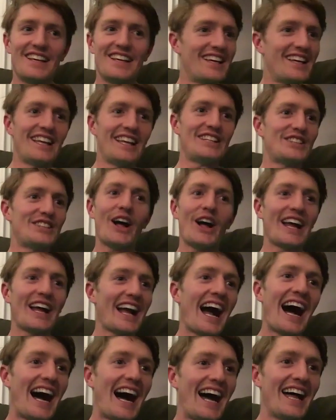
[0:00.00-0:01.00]
It's all I
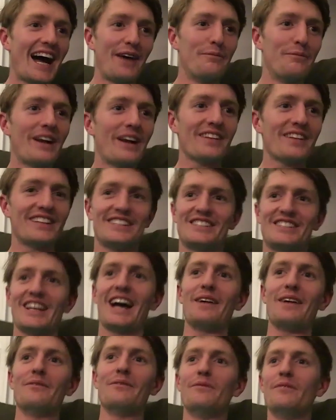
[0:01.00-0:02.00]
got. I'm barely
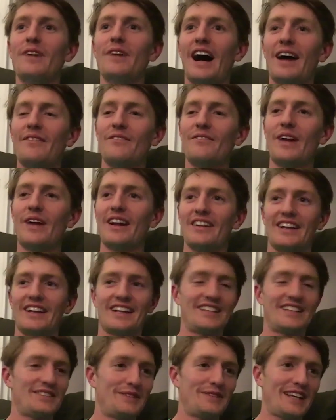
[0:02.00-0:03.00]

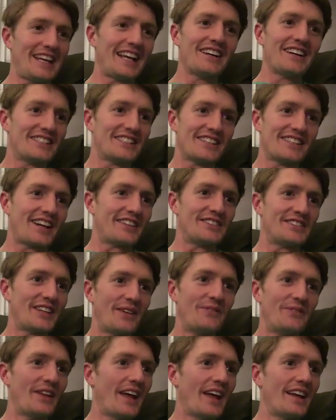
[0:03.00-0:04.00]
can speak English on
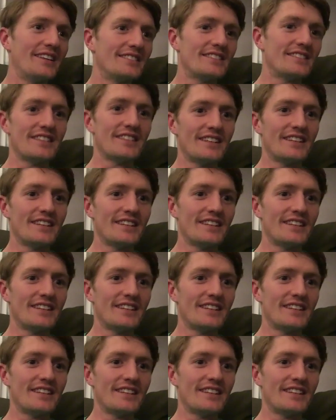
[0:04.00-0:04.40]
some days.